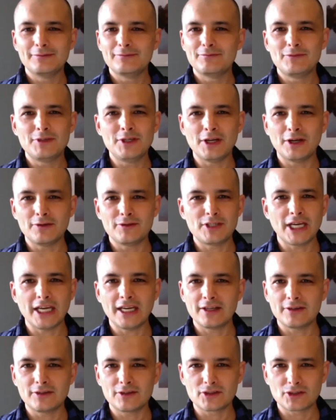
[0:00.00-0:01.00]
you know,
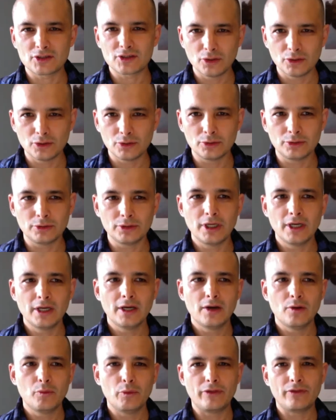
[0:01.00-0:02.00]
taken to school
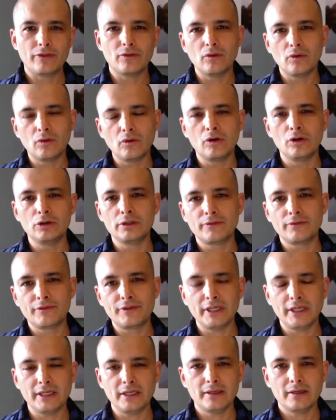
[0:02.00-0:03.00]
with all of
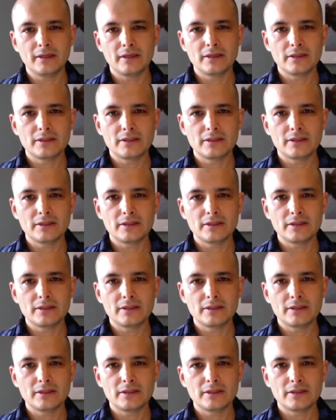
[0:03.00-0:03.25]
the